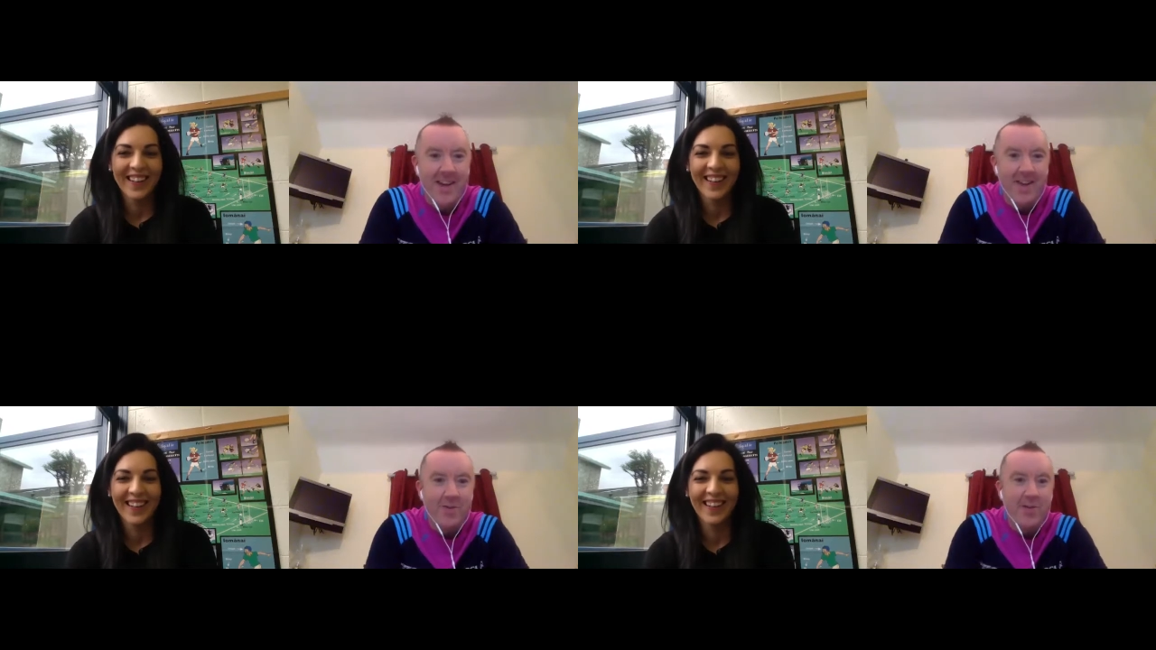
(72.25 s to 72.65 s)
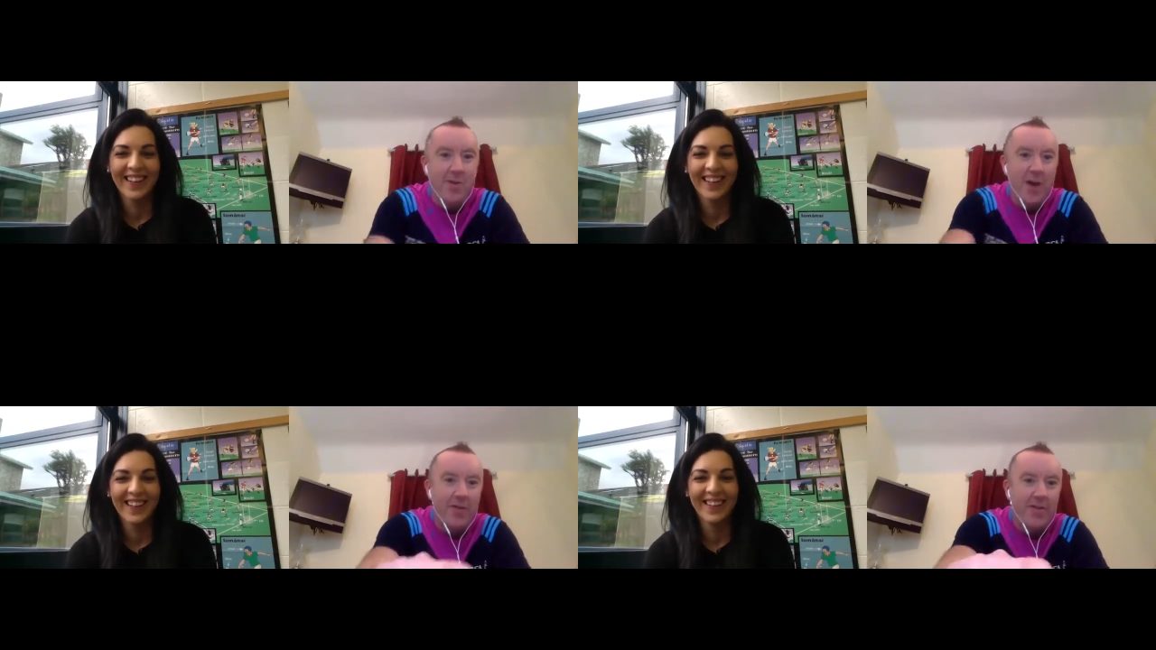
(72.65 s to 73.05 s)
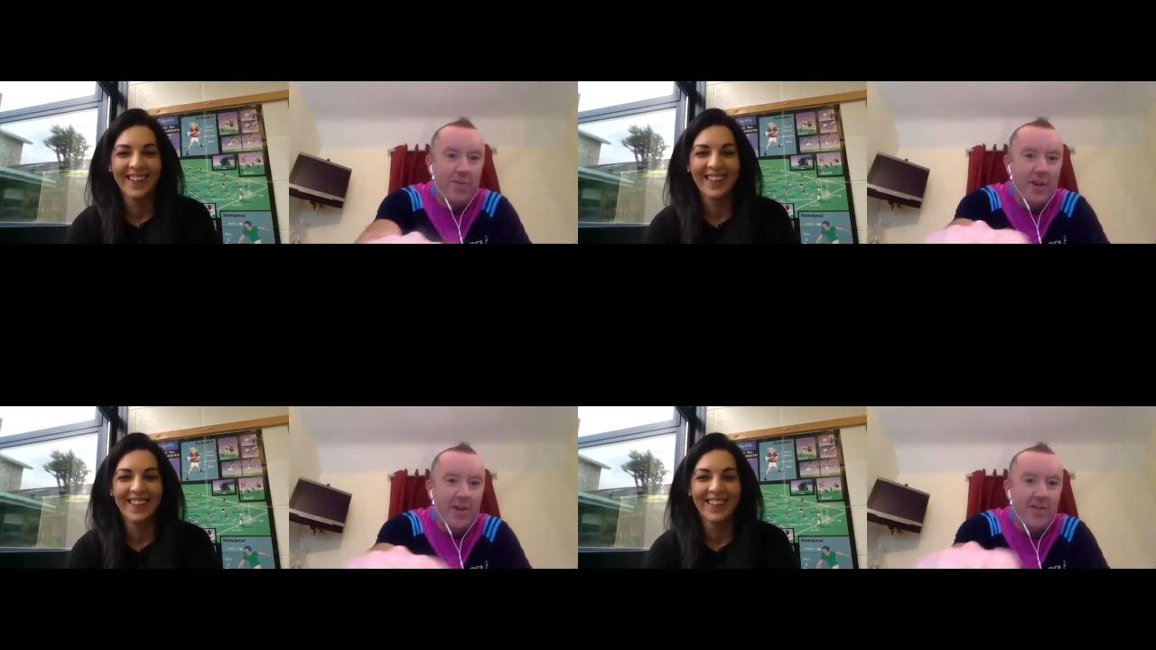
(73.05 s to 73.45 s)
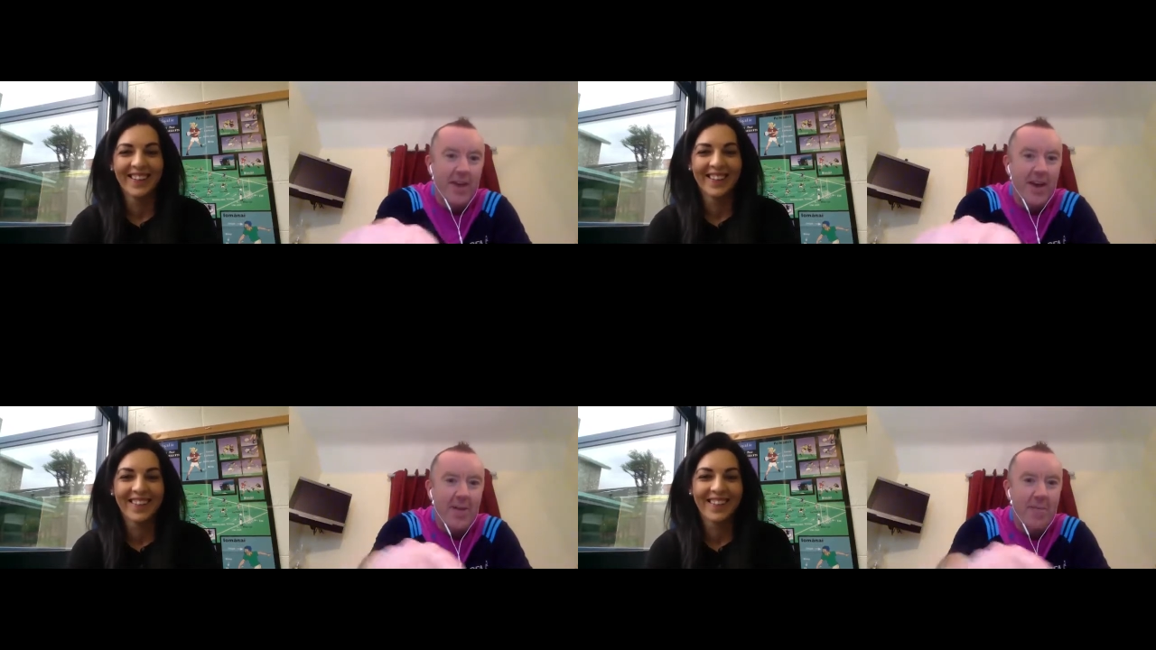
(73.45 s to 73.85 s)
Speaker 1: So you have some nice
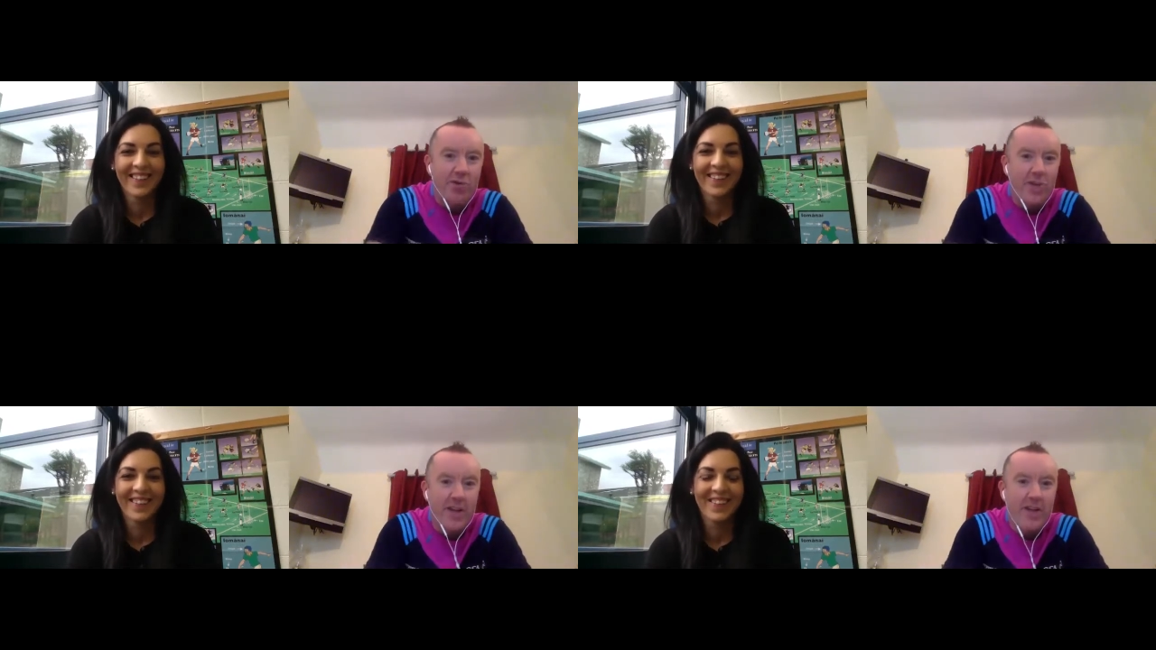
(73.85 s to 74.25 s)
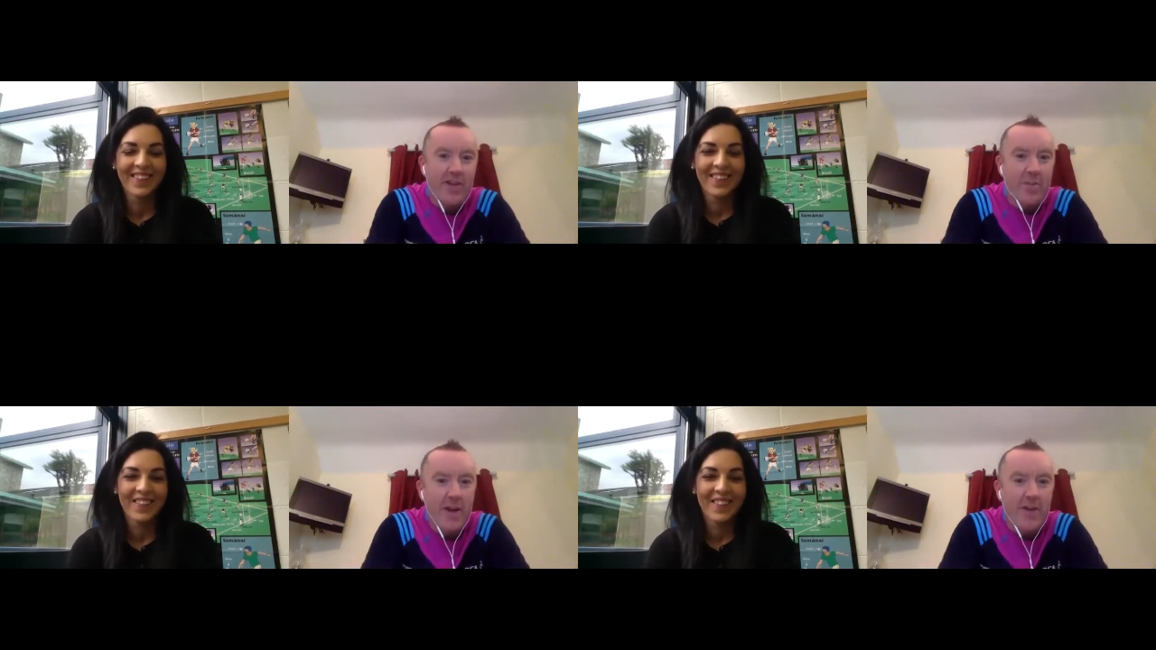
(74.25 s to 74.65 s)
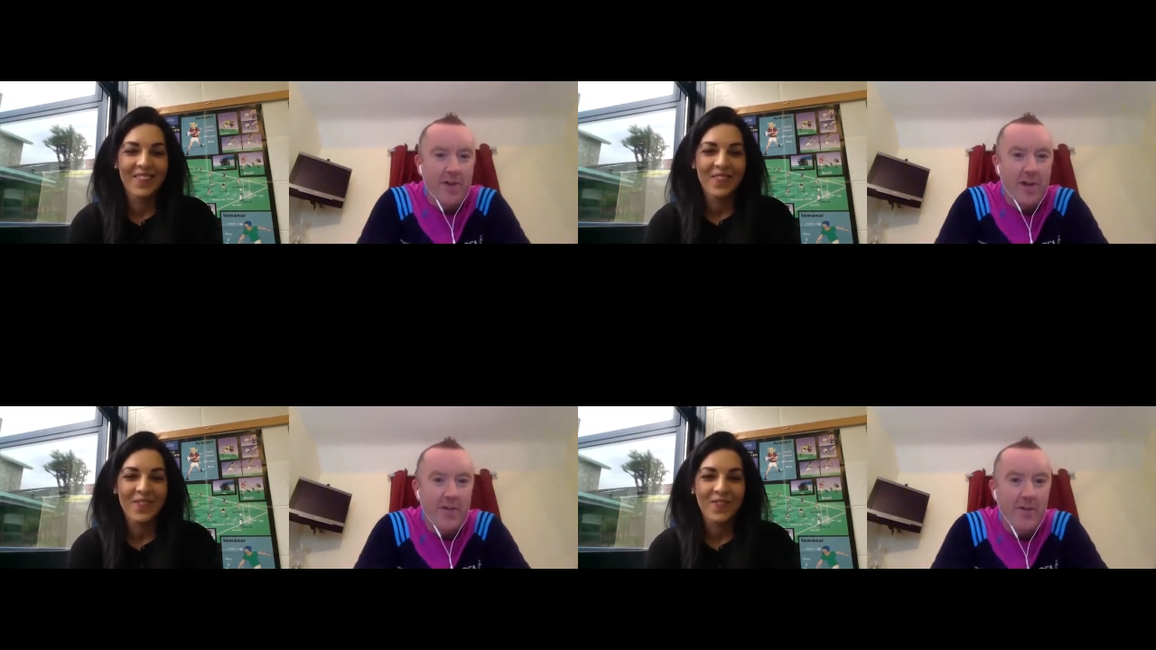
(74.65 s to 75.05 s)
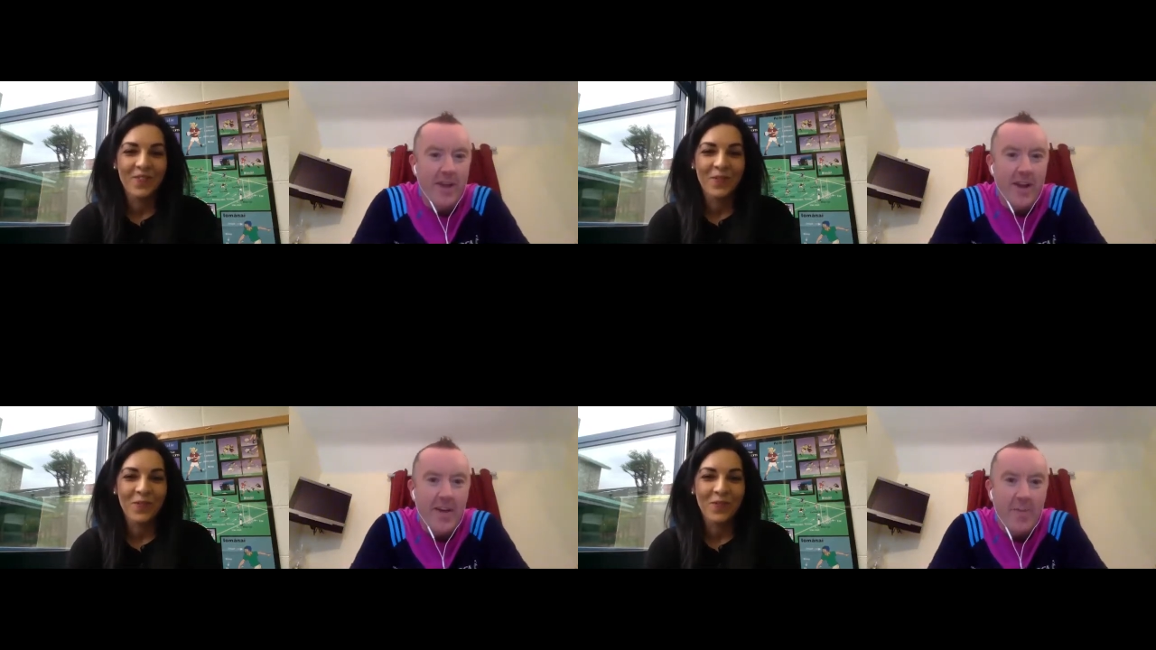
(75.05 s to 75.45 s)
uh, imagery there in the background.
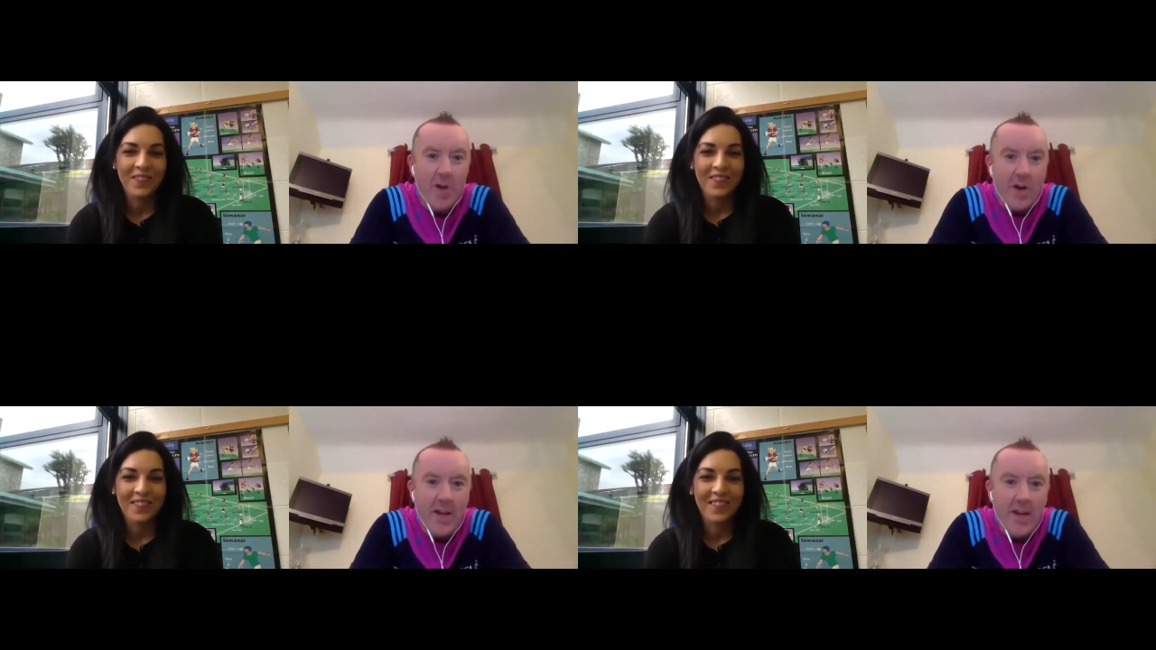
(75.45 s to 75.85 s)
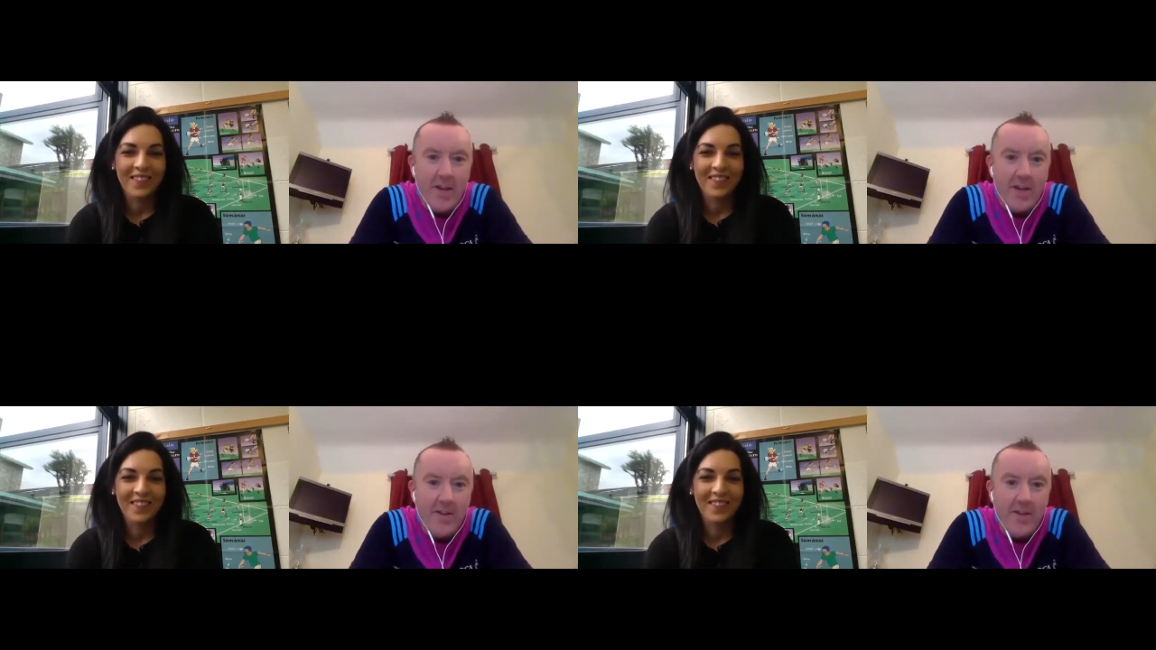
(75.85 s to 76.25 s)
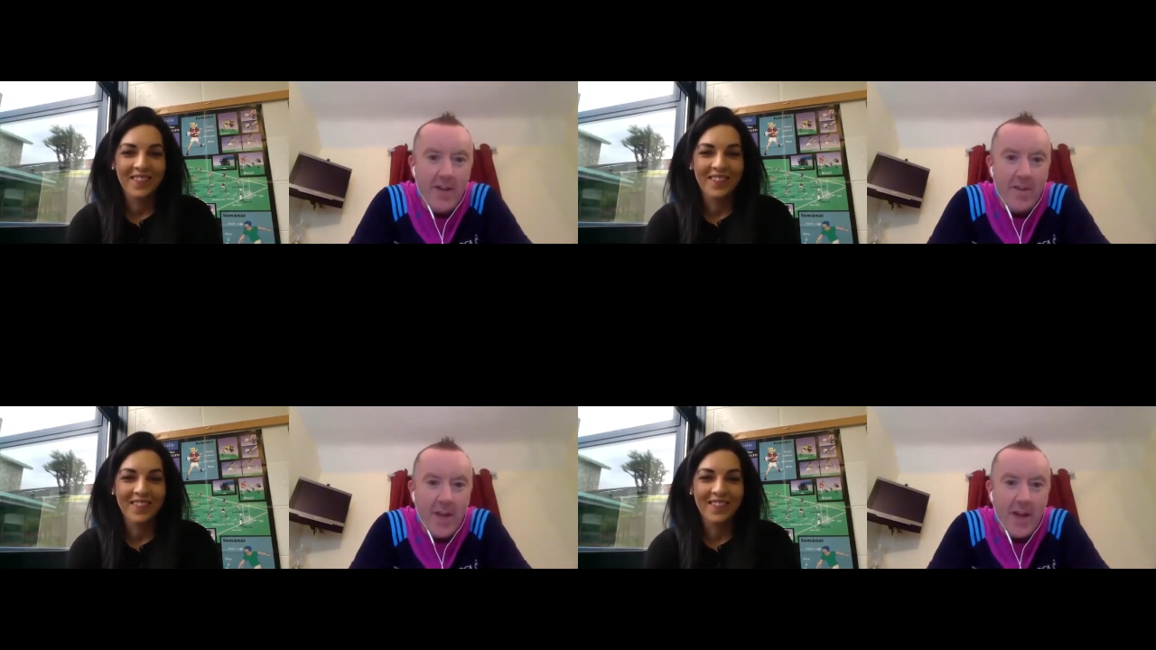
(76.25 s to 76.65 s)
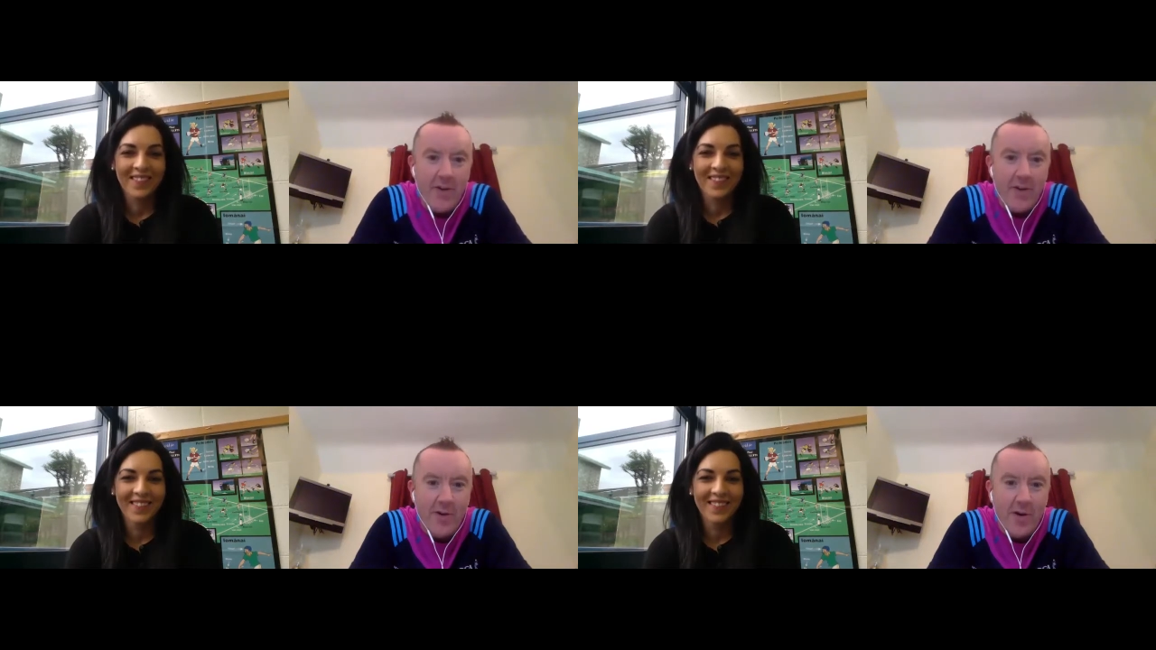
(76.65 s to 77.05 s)
Uh, Imani, I can see,
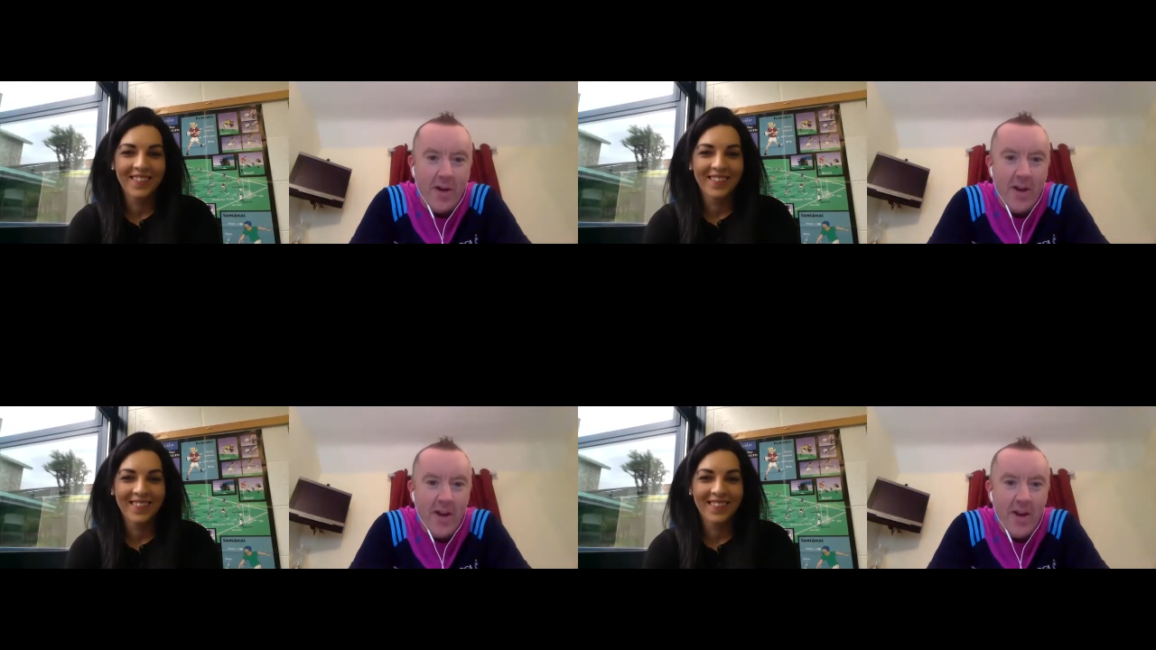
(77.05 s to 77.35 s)
Pellador.